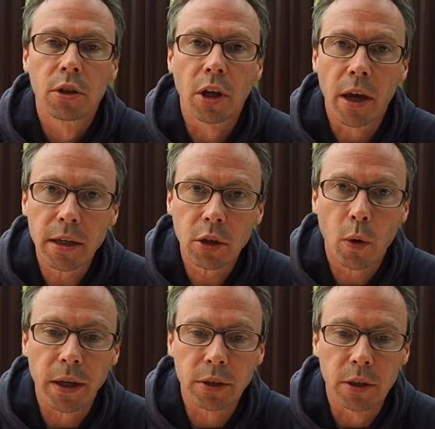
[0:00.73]
So here's a
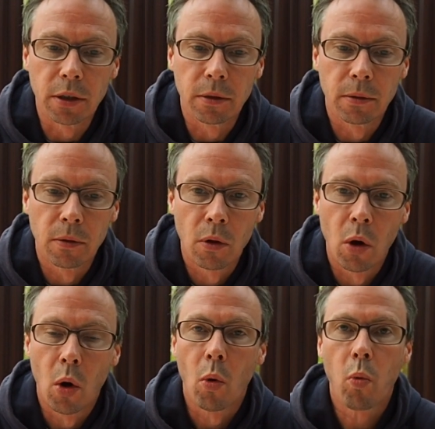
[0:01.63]
question.
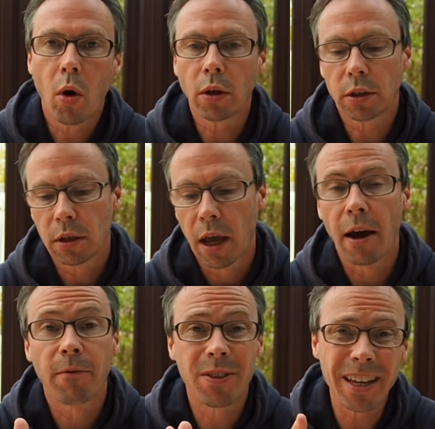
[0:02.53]
What
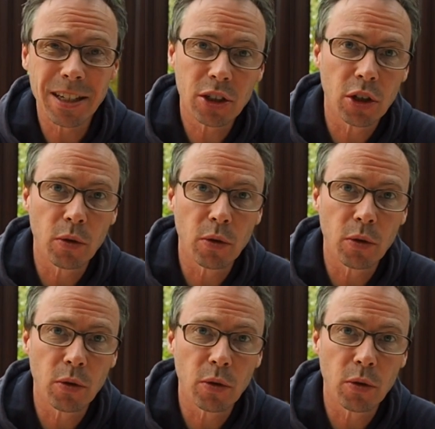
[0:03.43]
have these